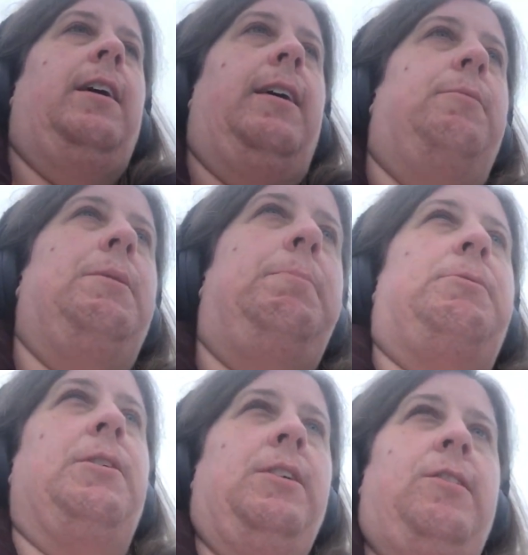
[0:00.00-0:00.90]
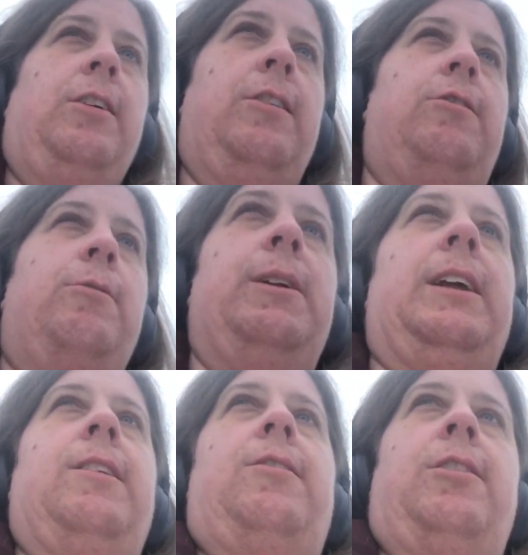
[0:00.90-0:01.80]
at what point do we
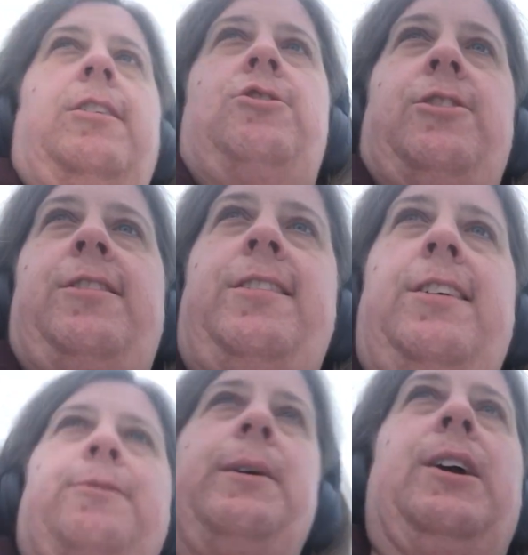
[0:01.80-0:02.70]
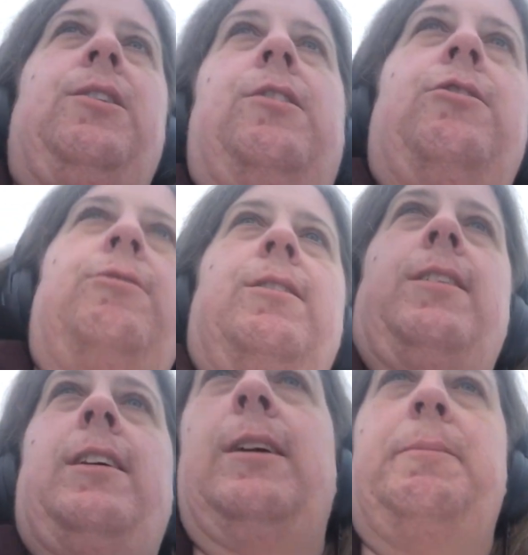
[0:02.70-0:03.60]
need to just sit around and do
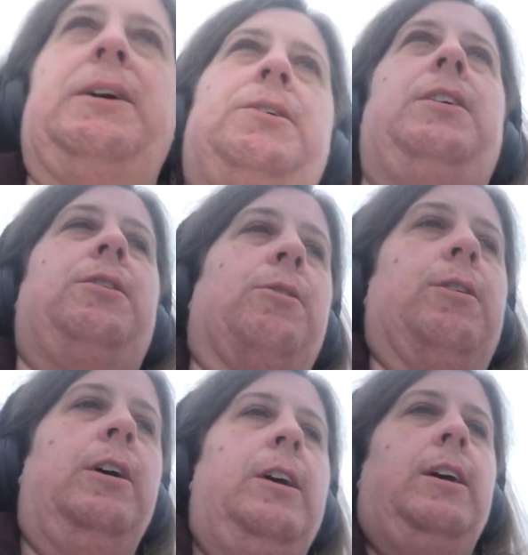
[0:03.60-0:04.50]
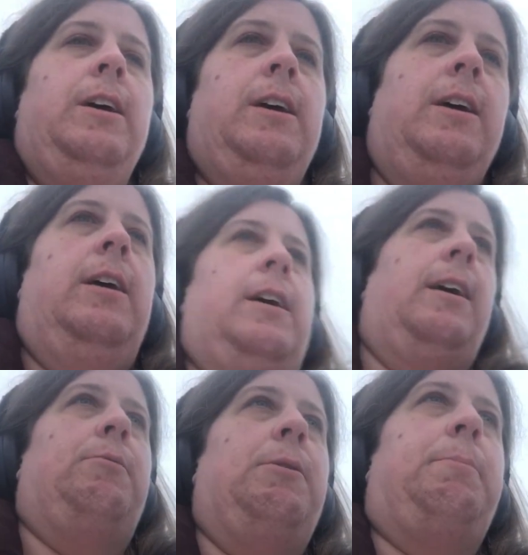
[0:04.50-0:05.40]
nothing about it? Or
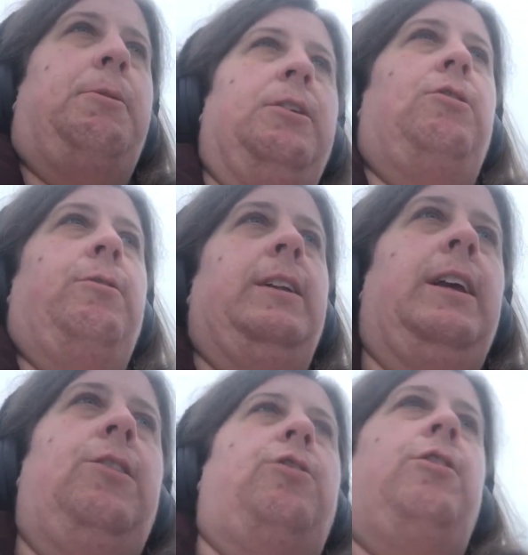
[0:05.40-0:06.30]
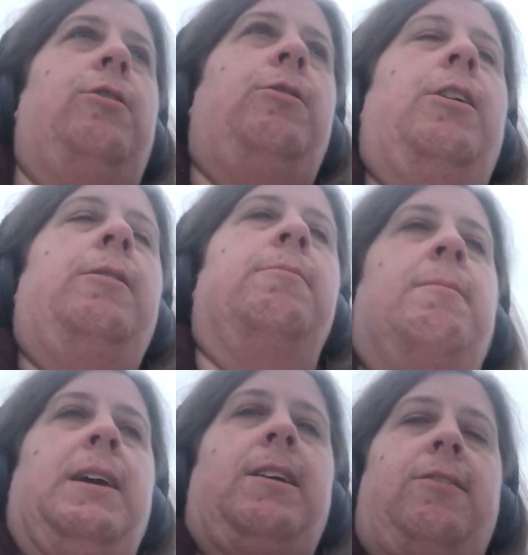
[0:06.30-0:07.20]
at what point do we need to
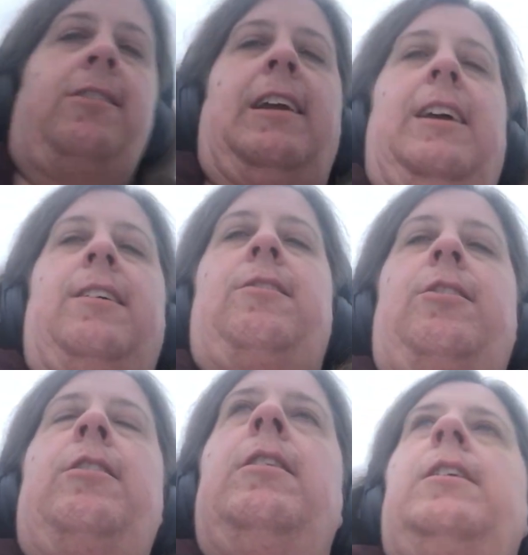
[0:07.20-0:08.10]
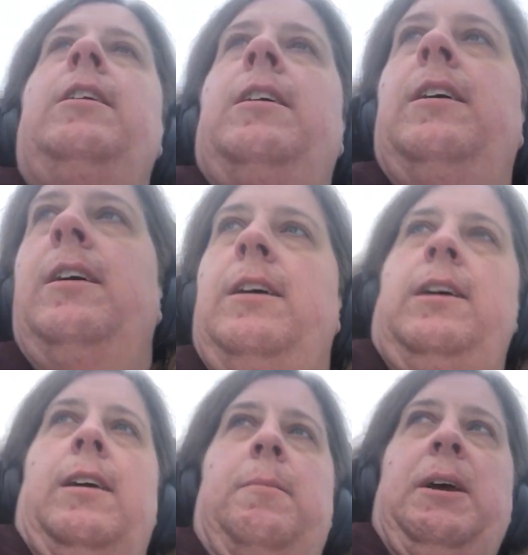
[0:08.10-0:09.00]
make a stand
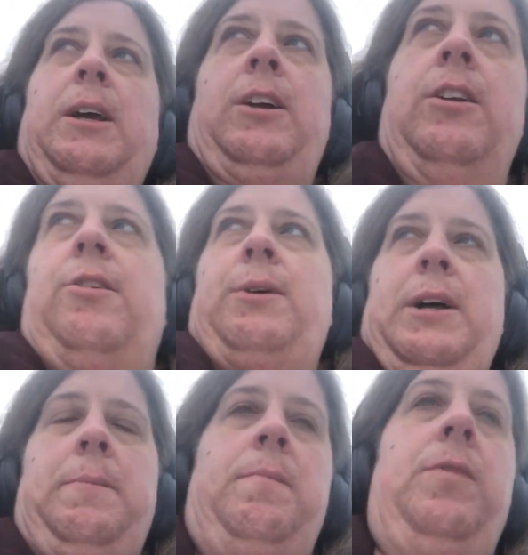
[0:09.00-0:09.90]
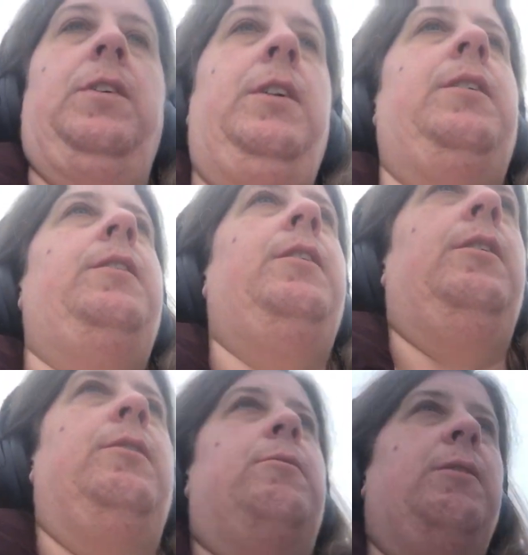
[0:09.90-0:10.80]
and be like, you know what?
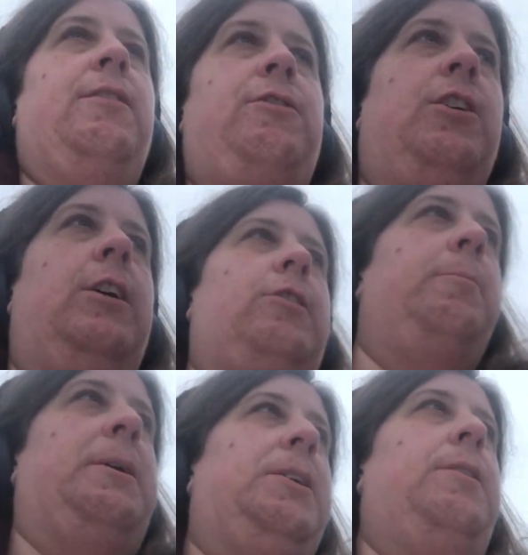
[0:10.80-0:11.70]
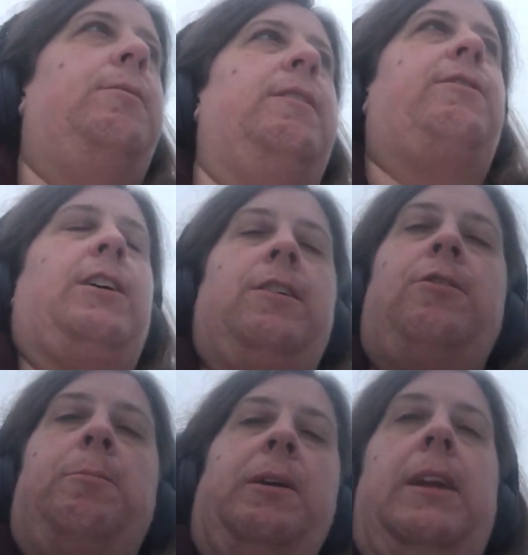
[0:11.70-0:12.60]
We've talked about it, we've
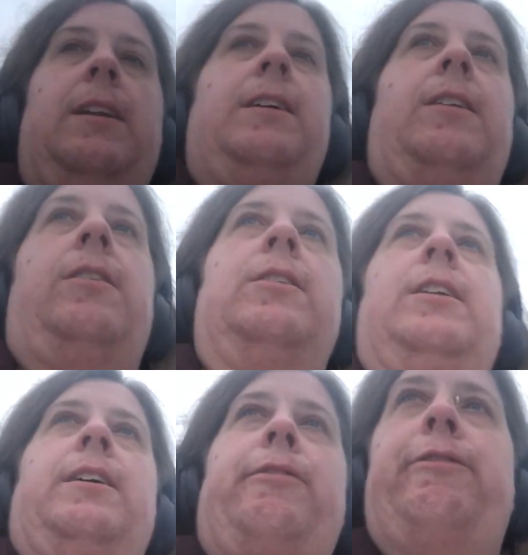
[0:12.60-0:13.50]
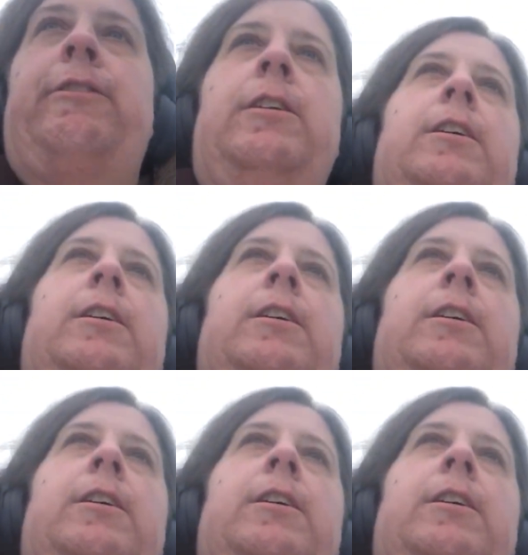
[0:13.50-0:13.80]
contemplated it long enough